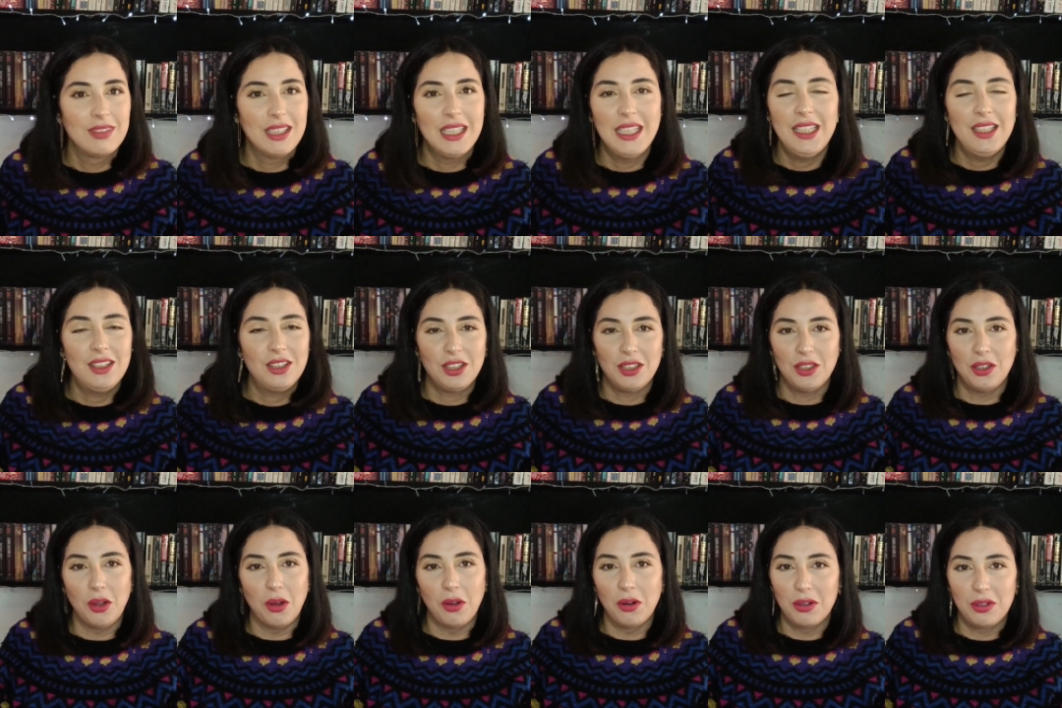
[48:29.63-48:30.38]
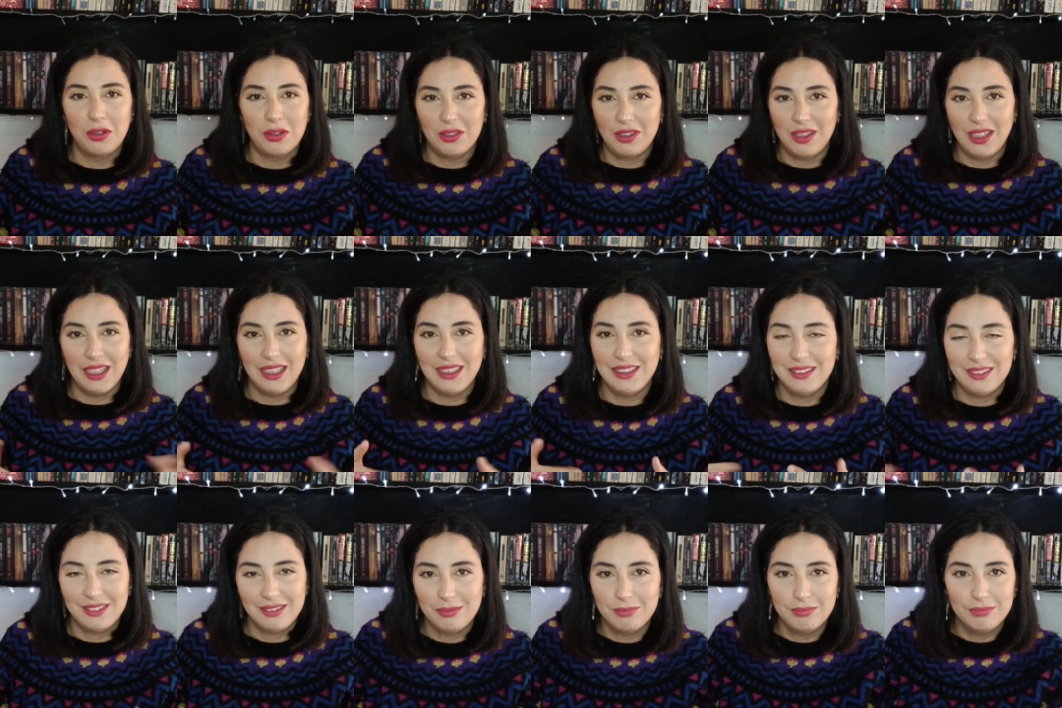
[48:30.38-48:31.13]
eating or
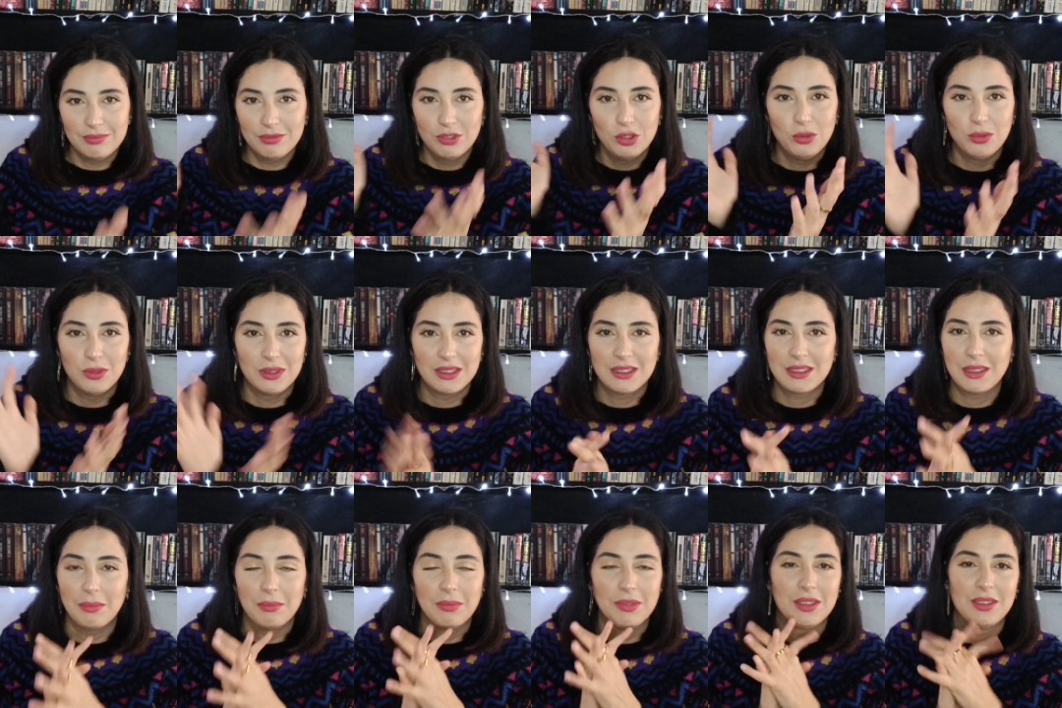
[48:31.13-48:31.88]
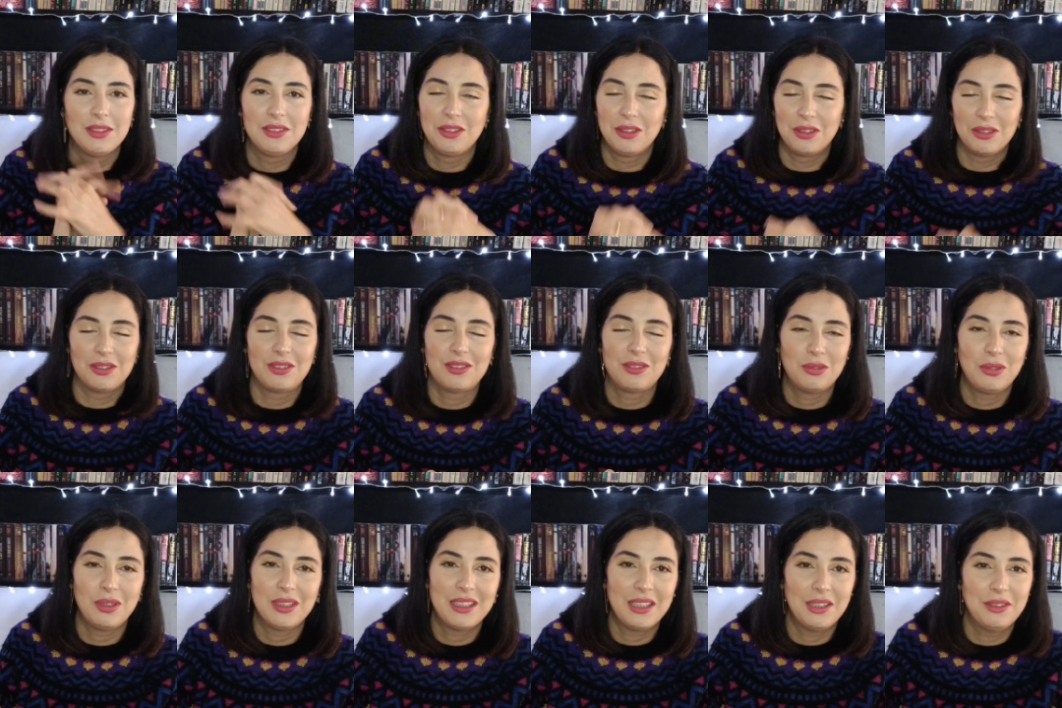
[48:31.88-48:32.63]
like doing something or
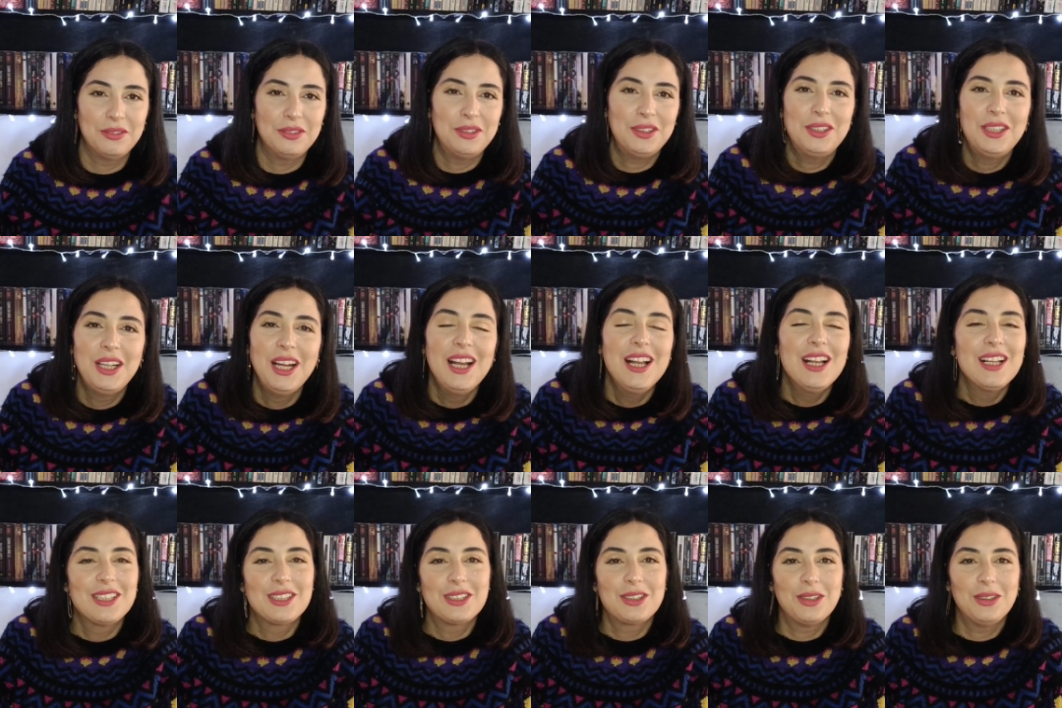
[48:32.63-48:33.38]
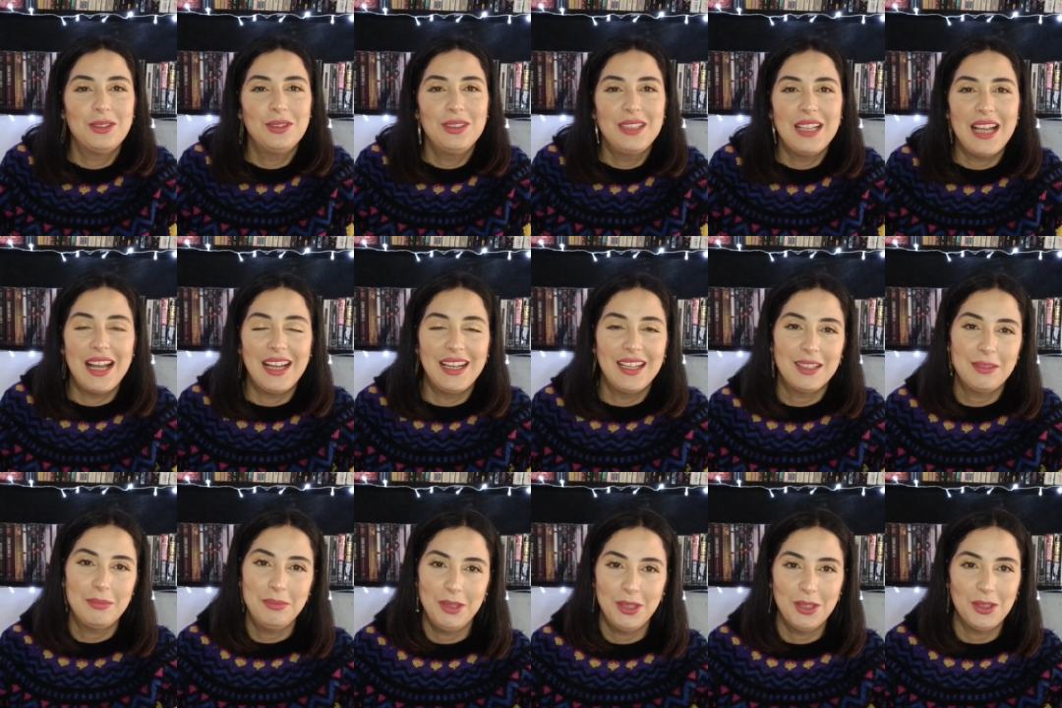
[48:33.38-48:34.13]
whatever. So yeah,
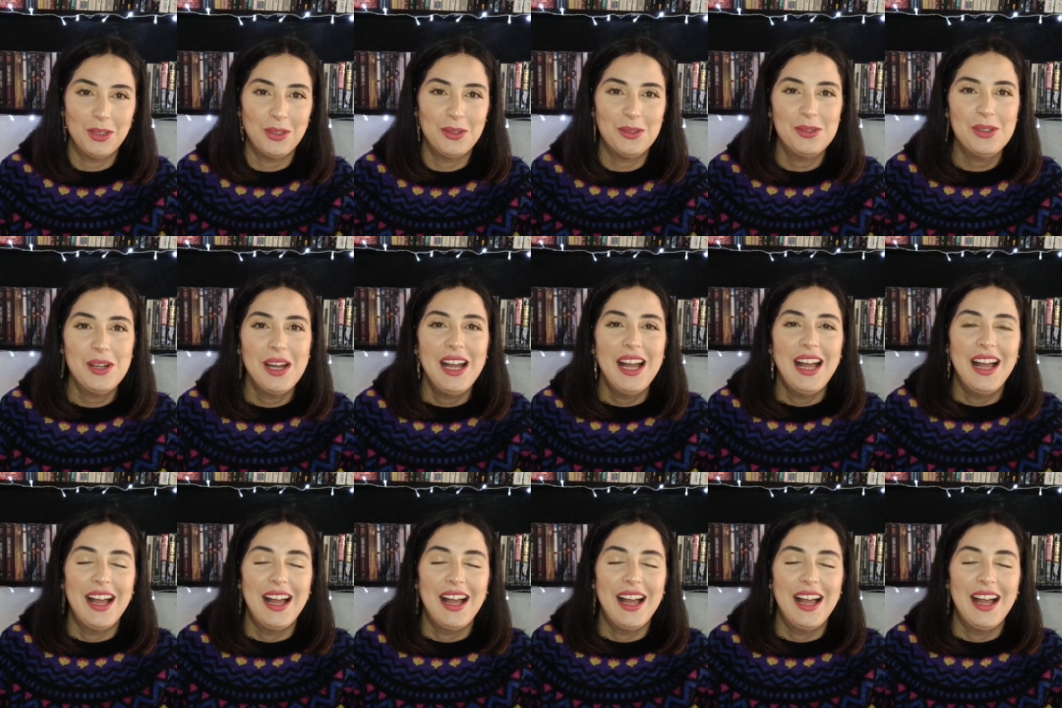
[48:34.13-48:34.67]
let me know.